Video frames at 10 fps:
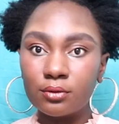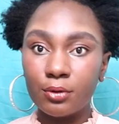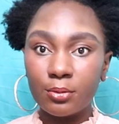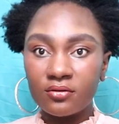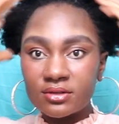Do
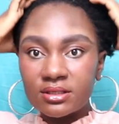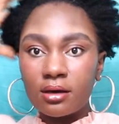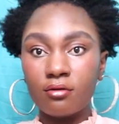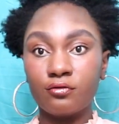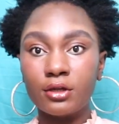people even say
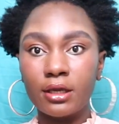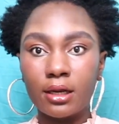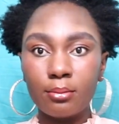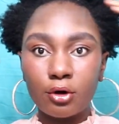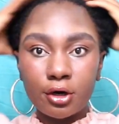on fleek
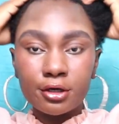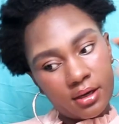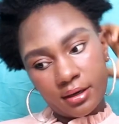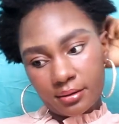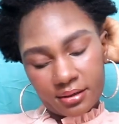anymore?
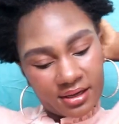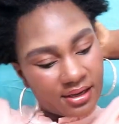I go